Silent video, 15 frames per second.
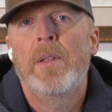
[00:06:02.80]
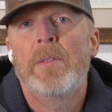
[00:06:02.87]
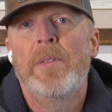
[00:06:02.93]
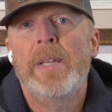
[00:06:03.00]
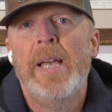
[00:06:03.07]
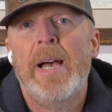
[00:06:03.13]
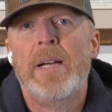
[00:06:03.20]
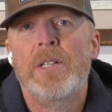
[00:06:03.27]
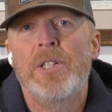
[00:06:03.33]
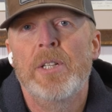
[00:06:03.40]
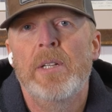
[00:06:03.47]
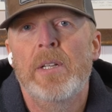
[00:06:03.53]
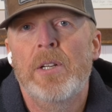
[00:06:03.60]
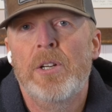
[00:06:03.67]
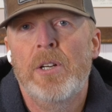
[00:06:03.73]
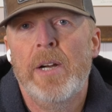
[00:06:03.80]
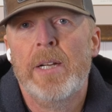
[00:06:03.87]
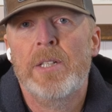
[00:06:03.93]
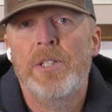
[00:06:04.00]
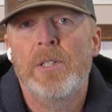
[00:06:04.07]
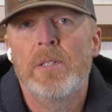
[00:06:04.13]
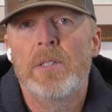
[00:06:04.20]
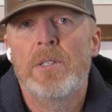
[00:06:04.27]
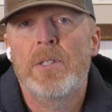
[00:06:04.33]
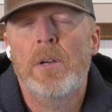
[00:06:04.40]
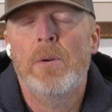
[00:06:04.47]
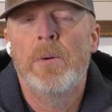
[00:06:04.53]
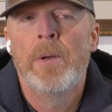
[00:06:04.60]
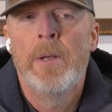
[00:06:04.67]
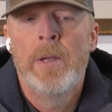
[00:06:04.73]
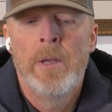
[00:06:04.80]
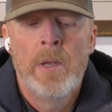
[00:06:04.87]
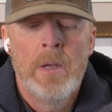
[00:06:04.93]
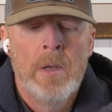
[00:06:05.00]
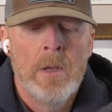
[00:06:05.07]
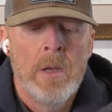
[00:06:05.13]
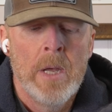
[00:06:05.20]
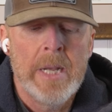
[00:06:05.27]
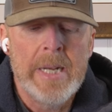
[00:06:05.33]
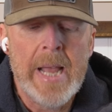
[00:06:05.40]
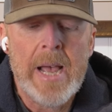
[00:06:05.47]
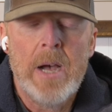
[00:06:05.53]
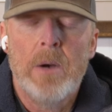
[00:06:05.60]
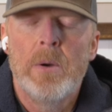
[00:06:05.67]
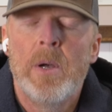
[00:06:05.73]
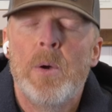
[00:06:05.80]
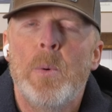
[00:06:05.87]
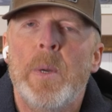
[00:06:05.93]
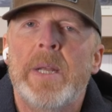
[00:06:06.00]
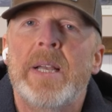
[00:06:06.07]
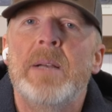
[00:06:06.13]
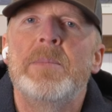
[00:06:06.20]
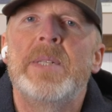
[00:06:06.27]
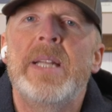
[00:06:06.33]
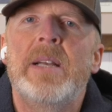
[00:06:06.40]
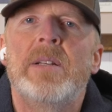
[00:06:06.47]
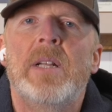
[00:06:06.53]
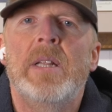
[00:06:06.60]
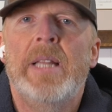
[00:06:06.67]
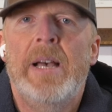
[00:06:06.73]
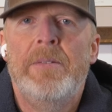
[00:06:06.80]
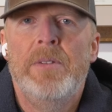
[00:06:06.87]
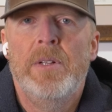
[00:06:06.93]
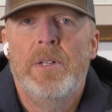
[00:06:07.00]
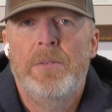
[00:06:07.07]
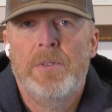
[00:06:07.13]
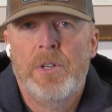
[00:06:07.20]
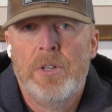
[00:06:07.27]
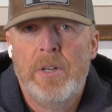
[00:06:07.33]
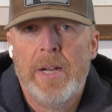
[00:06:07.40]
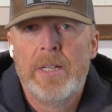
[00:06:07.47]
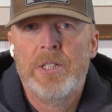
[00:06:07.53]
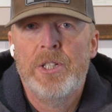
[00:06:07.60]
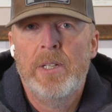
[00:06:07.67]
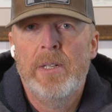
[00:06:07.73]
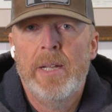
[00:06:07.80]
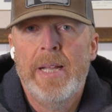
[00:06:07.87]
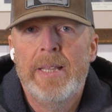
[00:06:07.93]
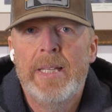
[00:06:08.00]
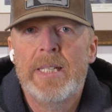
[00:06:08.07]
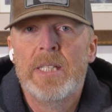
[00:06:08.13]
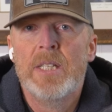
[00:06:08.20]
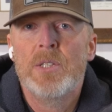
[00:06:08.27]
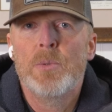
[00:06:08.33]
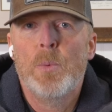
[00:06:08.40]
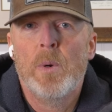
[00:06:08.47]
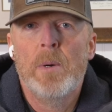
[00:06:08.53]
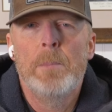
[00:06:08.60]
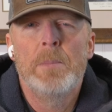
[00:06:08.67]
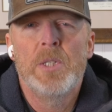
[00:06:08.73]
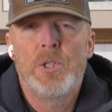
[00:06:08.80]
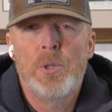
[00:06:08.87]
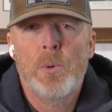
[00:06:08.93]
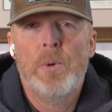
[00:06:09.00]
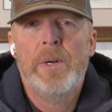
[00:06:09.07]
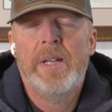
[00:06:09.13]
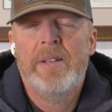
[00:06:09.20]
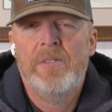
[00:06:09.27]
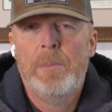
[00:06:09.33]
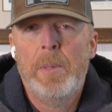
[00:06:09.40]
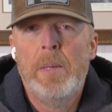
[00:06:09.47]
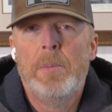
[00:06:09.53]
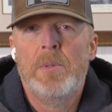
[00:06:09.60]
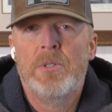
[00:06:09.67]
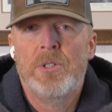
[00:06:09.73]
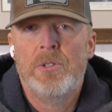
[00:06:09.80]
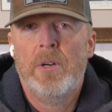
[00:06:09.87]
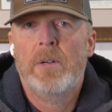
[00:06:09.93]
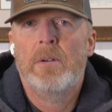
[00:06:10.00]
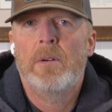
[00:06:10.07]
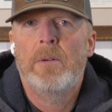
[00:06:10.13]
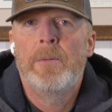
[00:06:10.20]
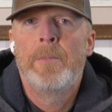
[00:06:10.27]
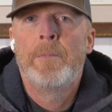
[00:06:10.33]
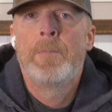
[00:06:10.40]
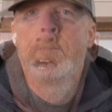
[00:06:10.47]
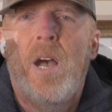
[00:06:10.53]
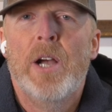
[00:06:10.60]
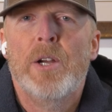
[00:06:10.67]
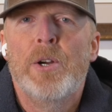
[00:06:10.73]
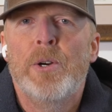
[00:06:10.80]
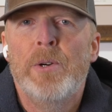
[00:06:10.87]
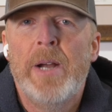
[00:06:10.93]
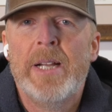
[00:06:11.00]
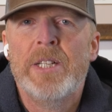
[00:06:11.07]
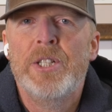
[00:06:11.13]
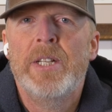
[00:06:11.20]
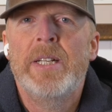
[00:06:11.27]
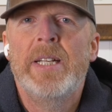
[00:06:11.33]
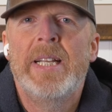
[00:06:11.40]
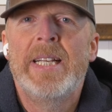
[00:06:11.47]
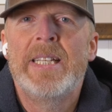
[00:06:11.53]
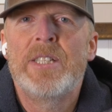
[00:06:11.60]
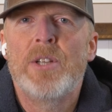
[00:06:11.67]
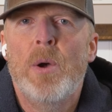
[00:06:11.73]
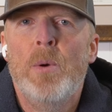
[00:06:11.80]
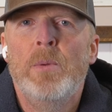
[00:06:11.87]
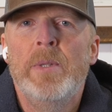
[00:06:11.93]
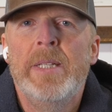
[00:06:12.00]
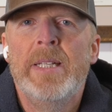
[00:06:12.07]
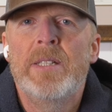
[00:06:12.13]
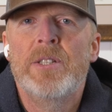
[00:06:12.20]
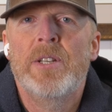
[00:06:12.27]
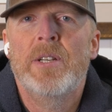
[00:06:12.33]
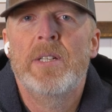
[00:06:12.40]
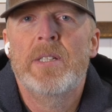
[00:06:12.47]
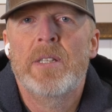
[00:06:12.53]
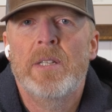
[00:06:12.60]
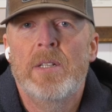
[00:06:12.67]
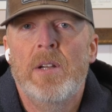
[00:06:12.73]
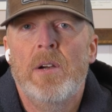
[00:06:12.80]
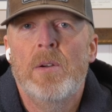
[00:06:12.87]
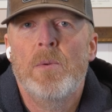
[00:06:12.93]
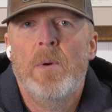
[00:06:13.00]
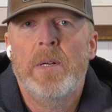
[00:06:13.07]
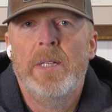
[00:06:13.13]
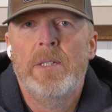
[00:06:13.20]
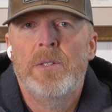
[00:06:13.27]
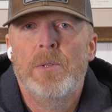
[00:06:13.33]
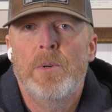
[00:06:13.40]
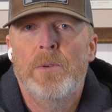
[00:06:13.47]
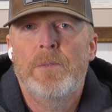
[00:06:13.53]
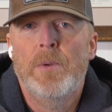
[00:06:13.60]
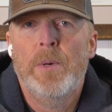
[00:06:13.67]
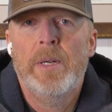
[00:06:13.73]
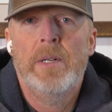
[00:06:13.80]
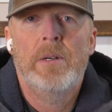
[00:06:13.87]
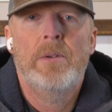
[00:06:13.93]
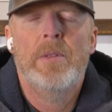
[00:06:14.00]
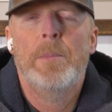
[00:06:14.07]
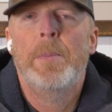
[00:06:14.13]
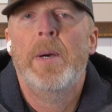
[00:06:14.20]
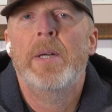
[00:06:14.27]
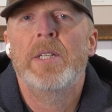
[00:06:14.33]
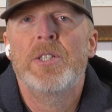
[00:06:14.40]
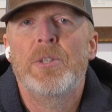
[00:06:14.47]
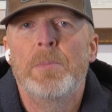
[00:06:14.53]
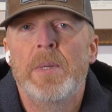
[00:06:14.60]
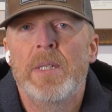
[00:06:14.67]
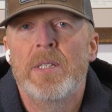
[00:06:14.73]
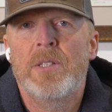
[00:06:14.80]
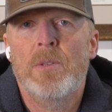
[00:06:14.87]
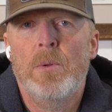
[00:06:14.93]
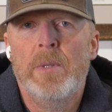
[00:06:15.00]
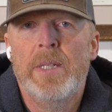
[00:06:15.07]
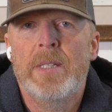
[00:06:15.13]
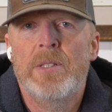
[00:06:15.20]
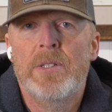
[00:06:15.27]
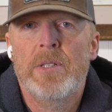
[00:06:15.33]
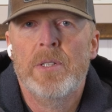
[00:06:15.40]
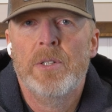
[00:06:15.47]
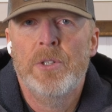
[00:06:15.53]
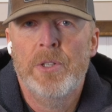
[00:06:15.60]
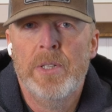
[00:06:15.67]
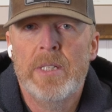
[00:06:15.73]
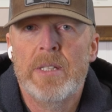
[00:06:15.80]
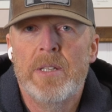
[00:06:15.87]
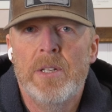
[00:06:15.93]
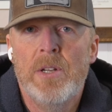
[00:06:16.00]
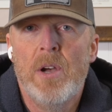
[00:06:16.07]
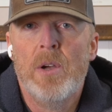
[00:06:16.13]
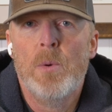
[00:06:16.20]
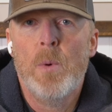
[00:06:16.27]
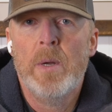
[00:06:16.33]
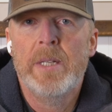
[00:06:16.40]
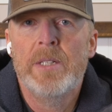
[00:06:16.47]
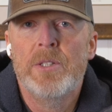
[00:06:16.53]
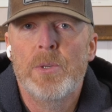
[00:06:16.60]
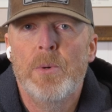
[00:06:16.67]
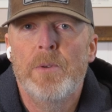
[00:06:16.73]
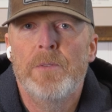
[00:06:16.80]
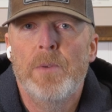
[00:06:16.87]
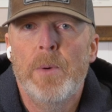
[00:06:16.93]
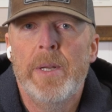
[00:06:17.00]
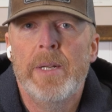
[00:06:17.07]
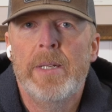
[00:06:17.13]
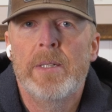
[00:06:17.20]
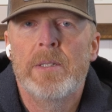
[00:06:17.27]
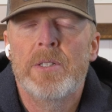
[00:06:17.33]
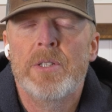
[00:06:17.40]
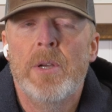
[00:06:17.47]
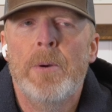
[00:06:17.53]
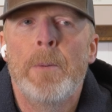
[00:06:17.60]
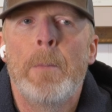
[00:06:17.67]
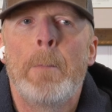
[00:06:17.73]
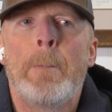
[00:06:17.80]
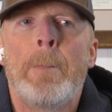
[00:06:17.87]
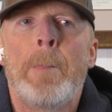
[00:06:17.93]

the action and correction. So now, when it comes down to level of correction, and this is where majority of people struggle, a correction is only as good as the dog wanting to avoid it, or the punishment is only as good as the dog wanting to avoid it. So